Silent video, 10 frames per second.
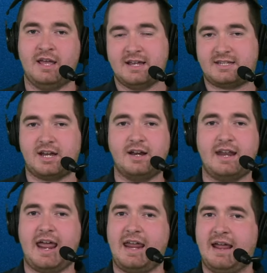
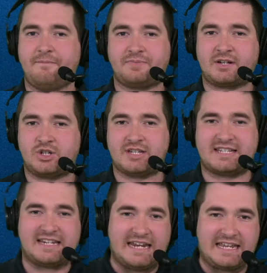Sunday, just
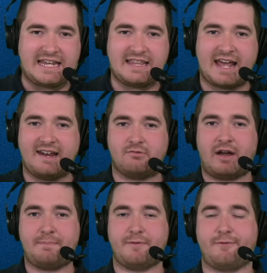sneaking that in
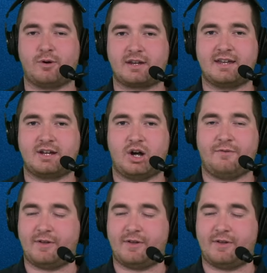right before kickoff,